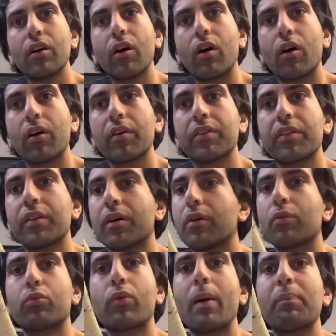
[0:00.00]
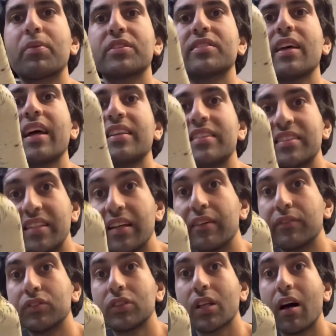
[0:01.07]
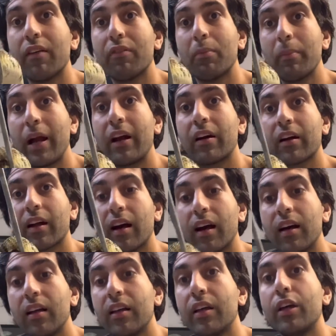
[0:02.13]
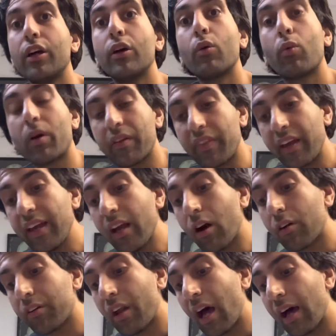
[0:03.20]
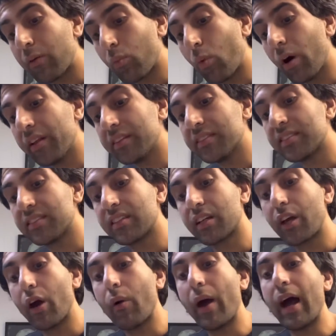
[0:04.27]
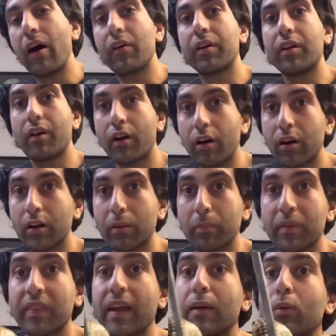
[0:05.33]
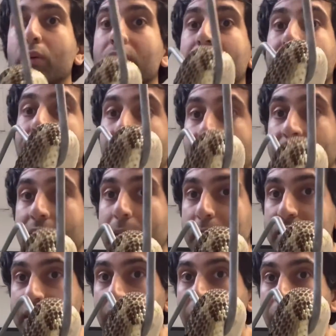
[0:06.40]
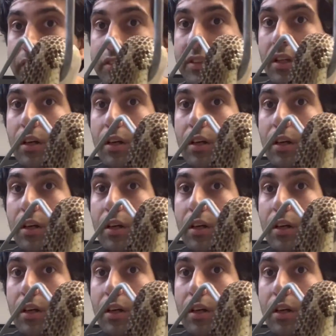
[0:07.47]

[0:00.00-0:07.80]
are the representatives of America, where they are not ones to go out and hurt, but they will defend themselves.